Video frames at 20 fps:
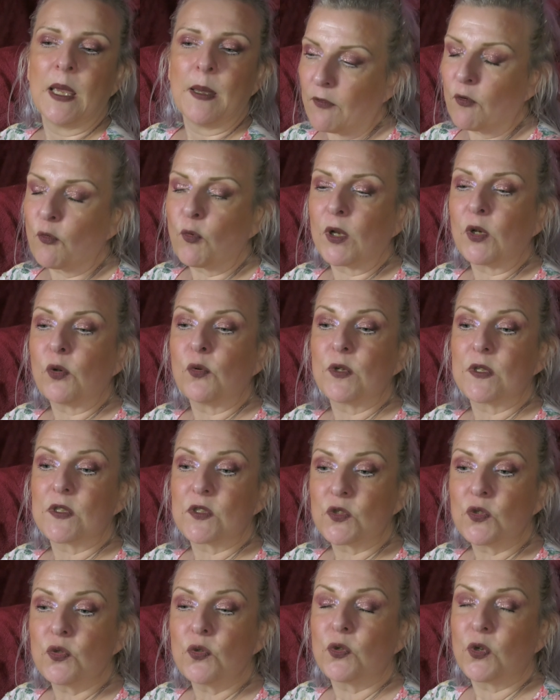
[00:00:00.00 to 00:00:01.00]
Everyone who is
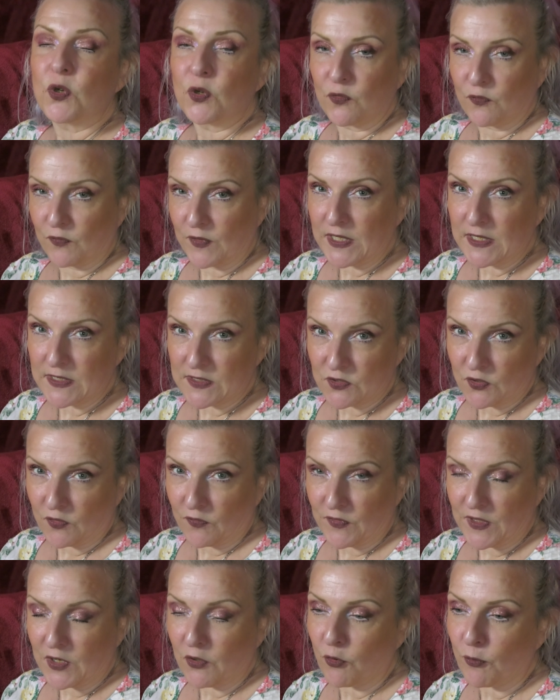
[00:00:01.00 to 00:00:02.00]
too convinced
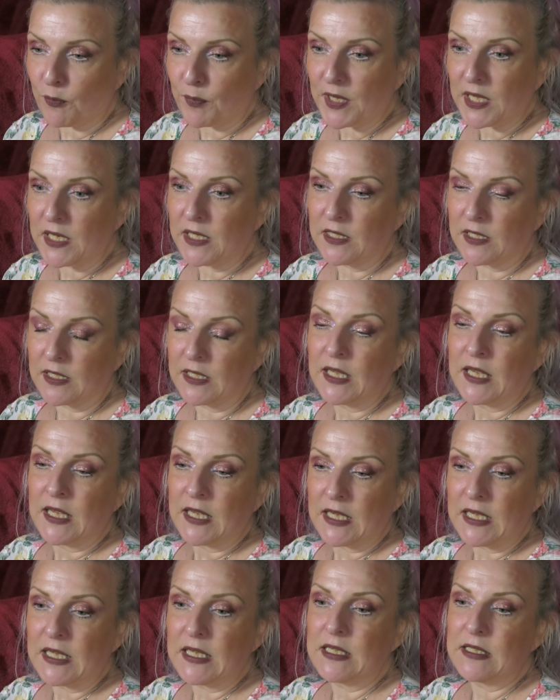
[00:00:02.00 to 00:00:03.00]
of their opinion
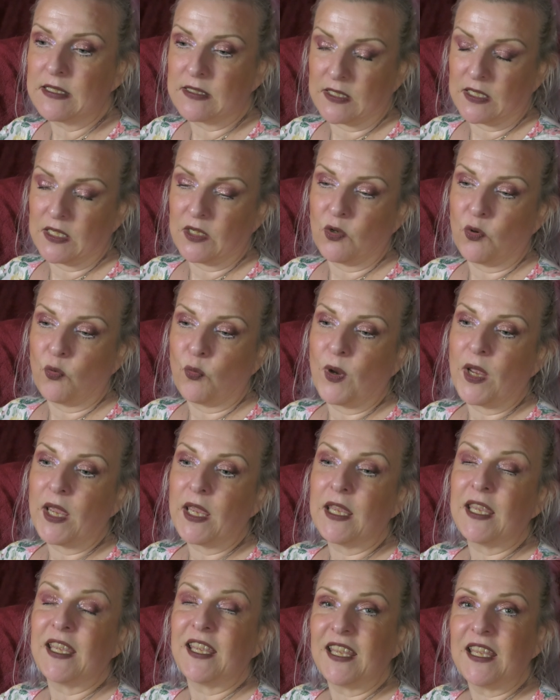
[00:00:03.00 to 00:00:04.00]
is in a
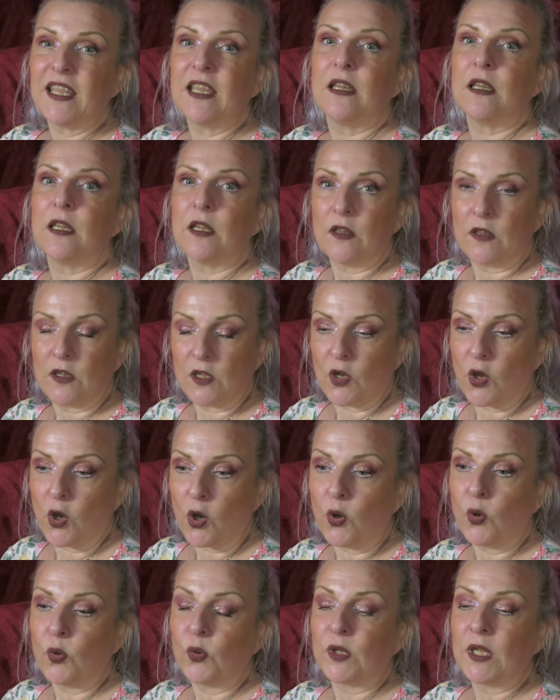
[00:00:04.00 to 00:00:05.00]
way in the
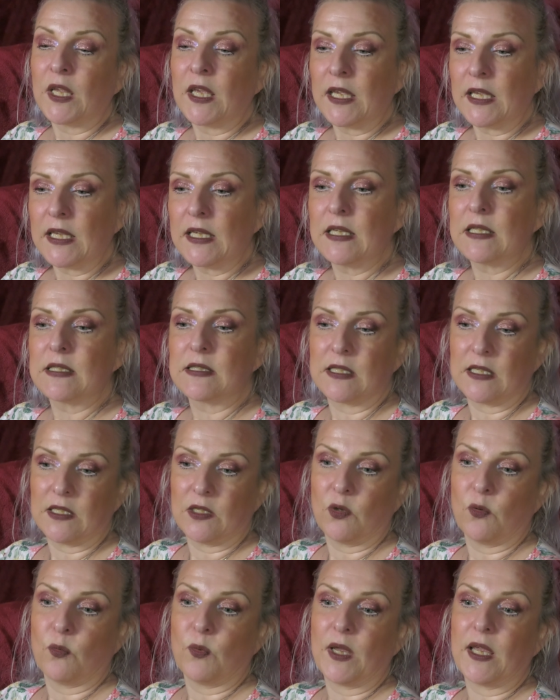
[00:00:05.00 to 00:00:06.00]
old, is in
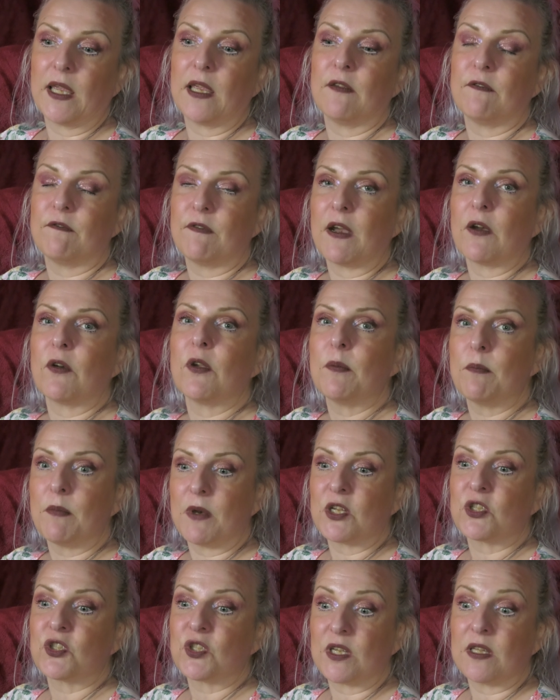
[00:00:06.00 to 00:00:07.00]
a way very
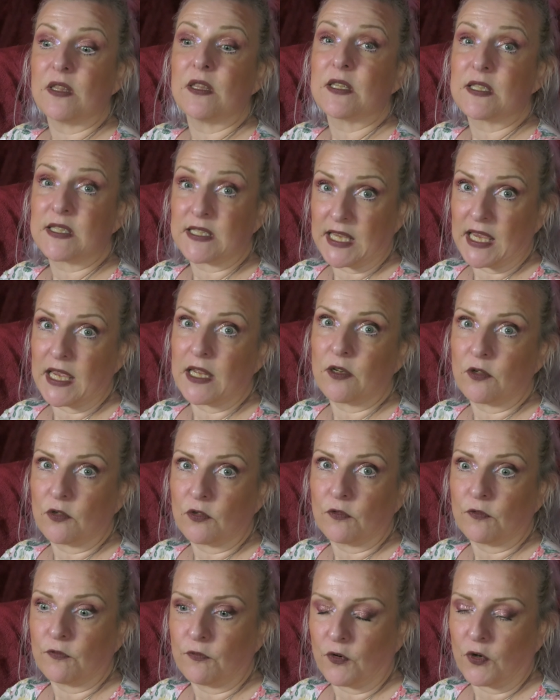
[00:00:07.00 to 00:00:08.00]
much in the
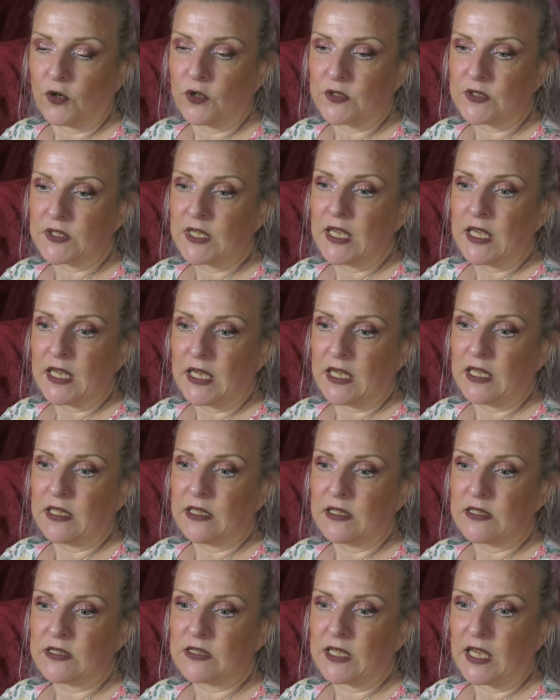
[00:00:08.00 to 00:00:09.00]
Saturn force, in
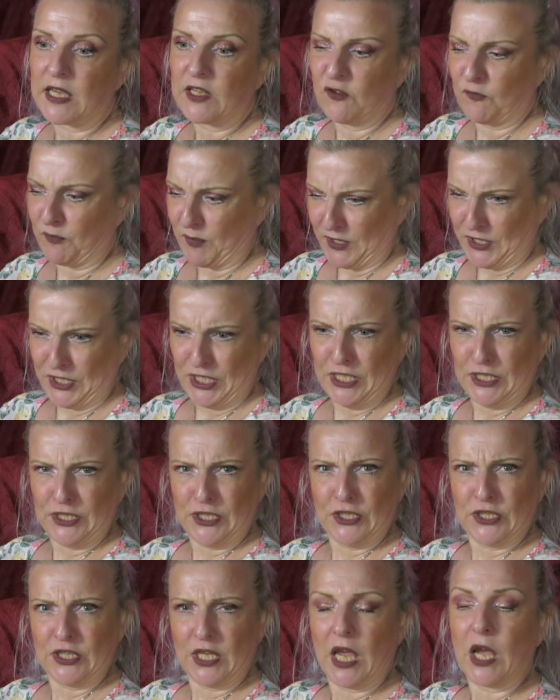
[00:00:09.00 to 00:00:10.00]
this kind of, but this
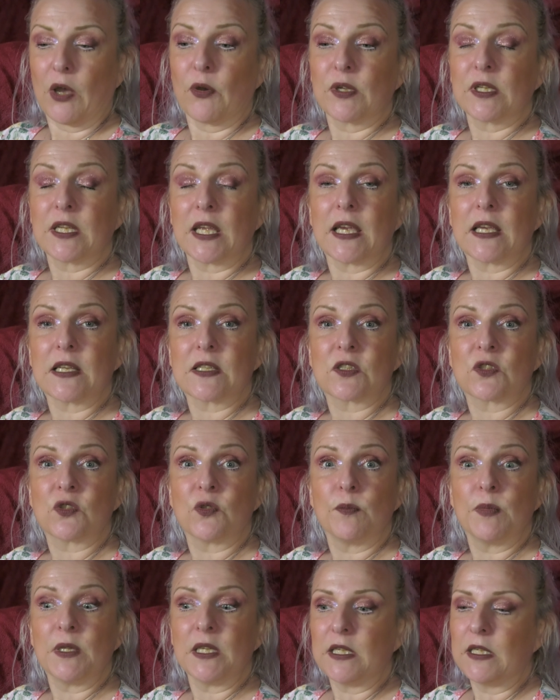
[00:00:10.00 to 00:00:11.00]
is how it has
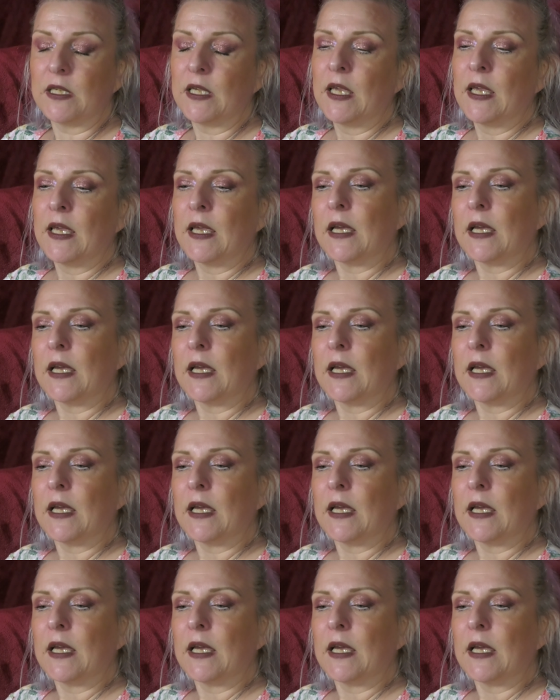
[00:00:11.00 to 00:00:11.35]
to be.